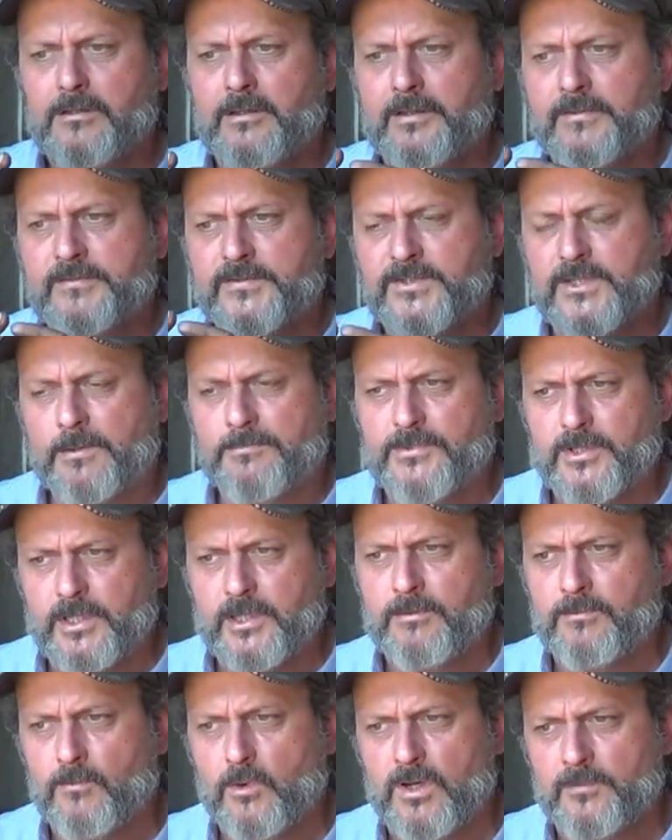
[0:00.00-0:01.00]
If something
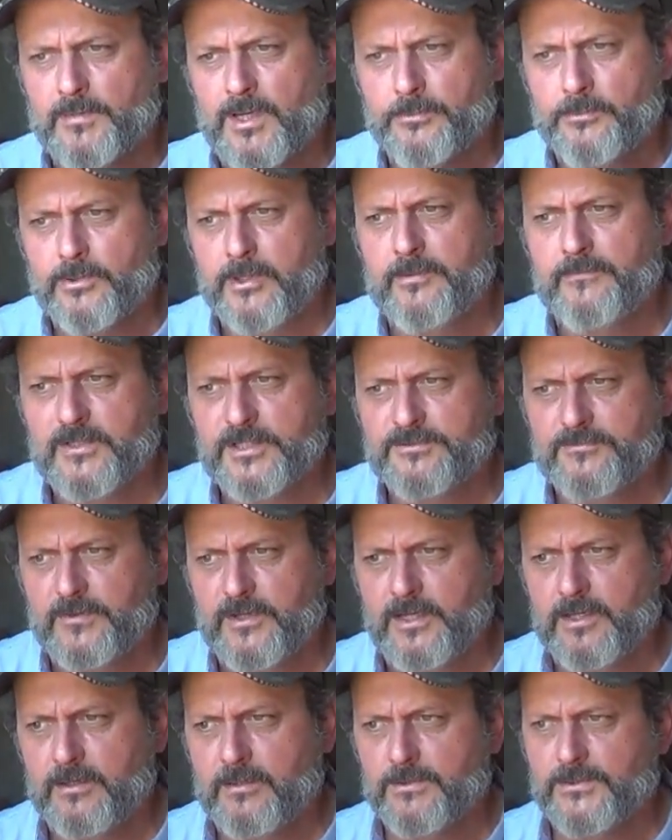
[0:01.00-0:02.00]
in one of my previous
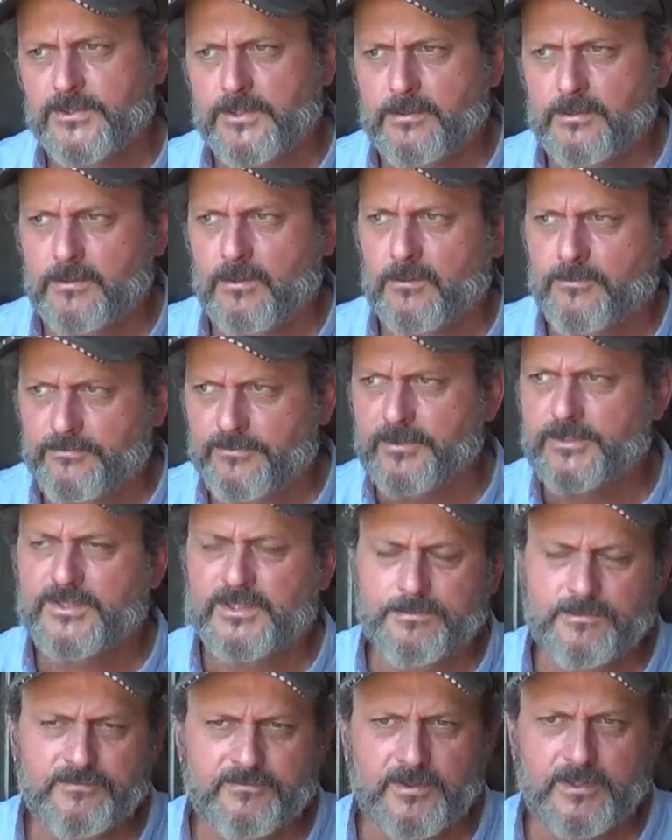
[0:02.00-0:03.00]
videos, and hopefully
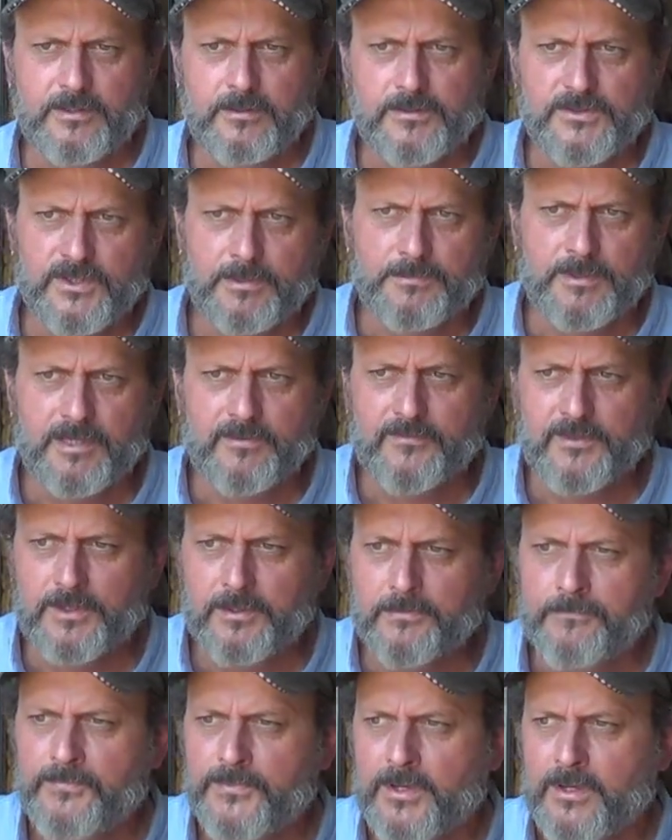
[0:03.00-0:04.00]
some of the videos I'm giving you,